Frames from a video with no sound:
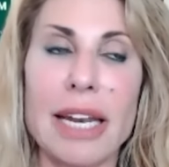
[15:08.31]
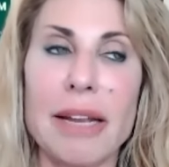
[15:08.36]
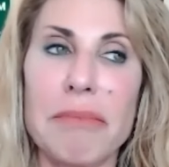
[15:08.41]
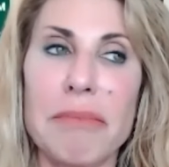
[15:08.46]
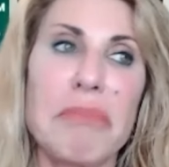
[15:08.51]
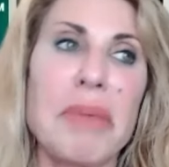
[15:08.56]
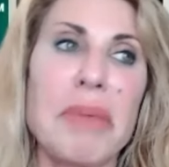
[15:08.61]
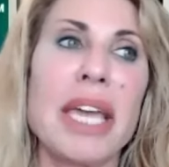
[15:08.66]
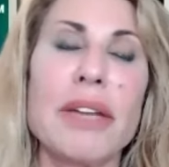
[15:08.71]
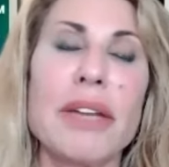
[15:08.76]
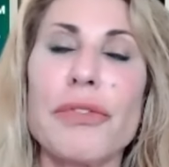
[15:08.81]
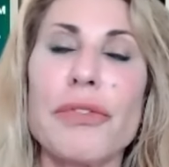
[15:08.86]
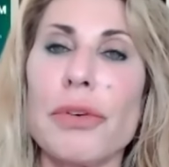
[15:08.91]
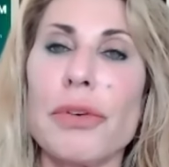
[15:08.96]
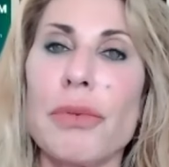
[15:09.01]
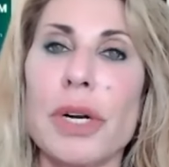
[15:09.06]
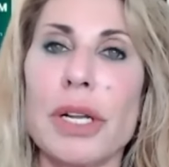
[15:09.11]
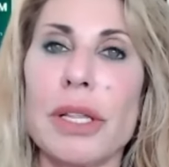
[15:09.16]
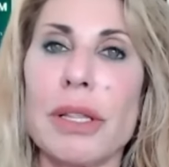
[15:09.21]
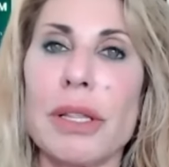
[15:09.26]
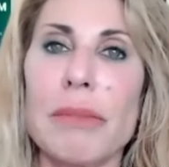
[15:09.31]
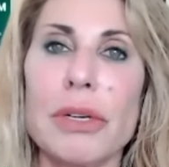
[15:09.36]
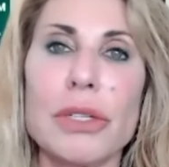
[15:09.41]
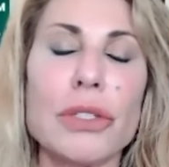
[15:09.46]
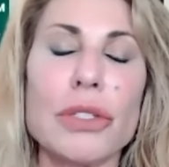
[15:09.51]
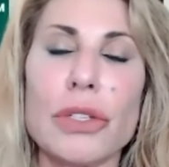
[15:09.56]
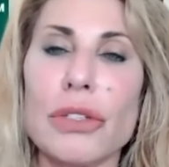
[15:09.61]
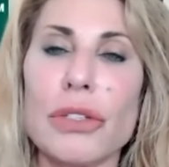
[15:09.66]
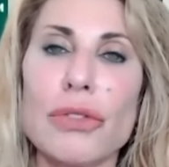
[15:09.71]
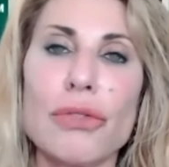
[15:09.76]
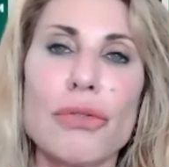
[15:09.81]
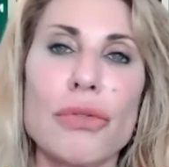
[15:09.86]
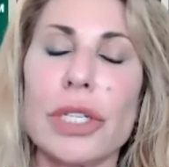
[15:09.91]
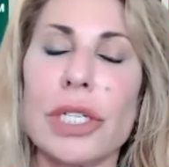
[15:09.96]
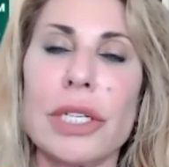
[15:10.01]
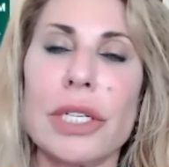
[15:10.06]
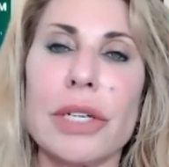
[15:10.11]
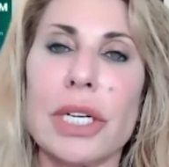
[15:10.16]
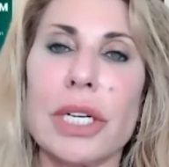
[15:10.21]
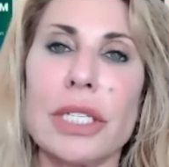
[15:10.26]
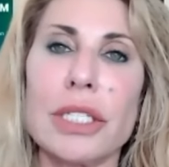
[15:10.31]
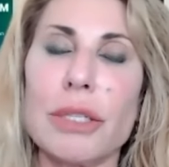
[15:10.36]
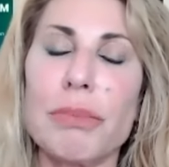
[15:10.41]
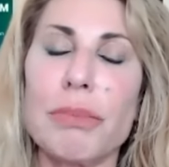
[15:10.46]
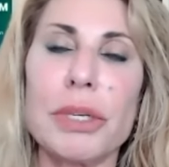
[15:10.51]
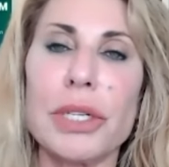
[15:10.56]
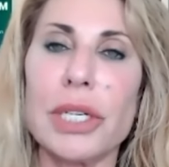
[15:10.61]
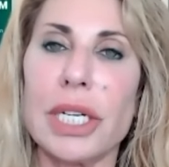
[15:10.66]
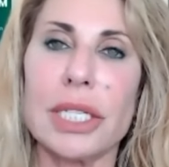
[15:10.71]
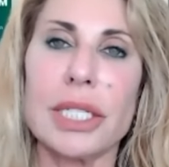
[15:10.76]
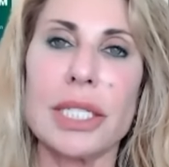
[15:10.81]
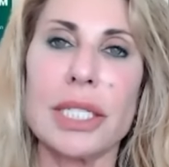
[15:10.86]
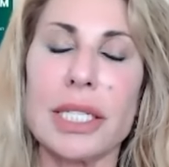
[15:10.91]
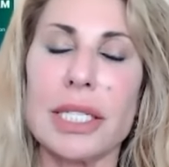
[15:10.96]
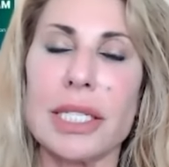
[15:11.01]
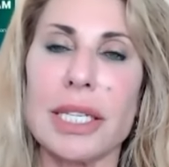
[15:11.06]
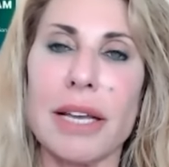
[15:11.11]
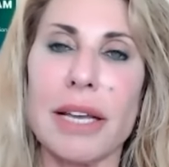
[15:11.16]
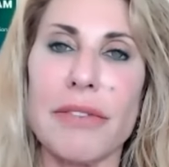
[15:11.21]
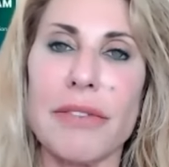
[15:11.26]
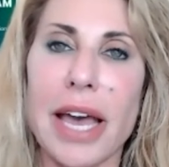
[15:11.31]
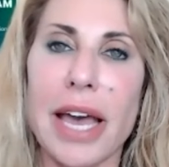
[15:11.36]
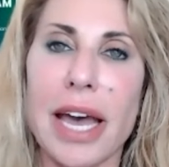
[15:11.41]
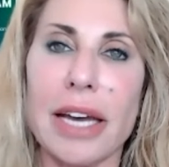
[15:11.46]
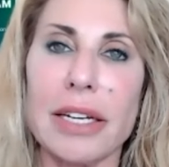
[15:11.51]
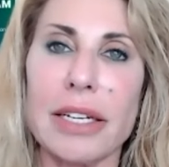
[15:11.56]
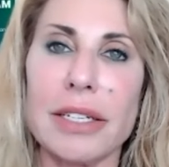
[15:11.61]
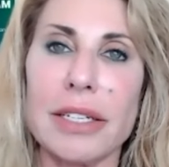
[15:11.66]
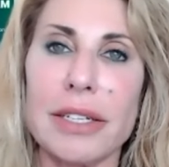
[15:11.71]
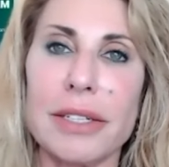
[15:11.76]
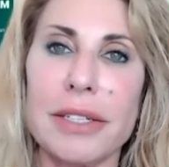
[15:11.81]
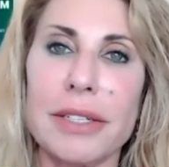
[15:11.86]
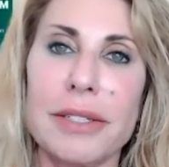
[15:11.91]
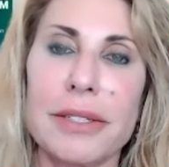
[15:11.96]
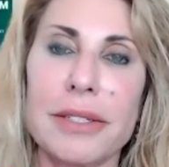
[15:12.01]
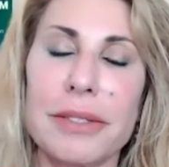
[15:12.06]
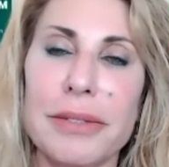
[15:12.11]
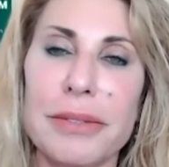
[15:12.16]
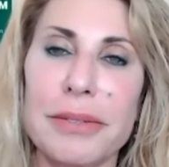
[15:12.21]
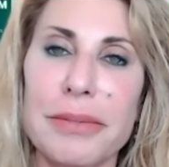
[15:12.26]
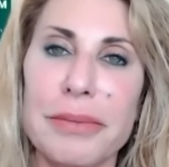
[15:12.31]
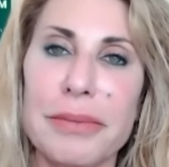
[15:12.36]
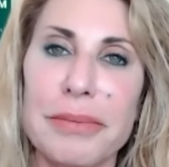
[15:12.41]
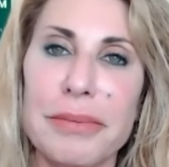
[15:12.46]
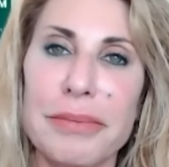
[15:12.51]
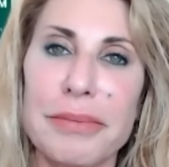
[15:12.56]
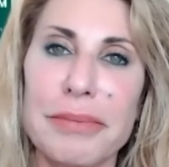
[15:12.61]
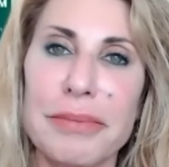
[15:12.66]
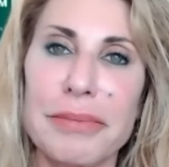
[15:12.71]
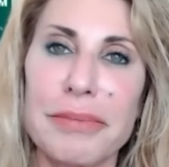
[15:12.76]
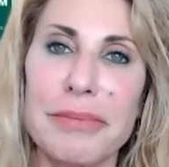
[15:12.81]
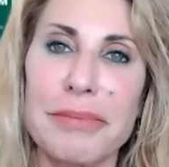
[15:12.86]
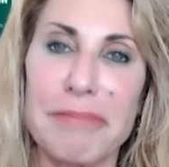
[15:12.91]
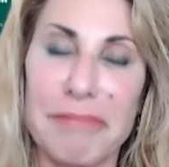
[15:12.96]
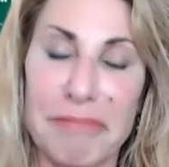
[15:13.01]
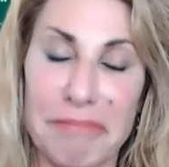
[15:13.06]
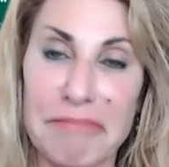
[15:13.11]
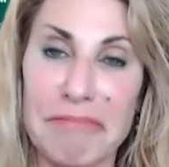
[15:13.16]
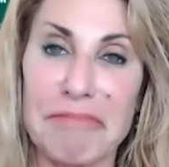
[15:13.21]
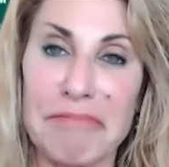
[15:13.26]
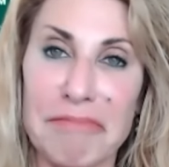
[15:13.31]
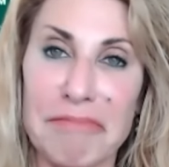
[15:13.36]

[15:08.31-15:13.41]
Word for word: And it made for one of the most extraordinary experiences I've had. Mm-hmm. Mm-hmm.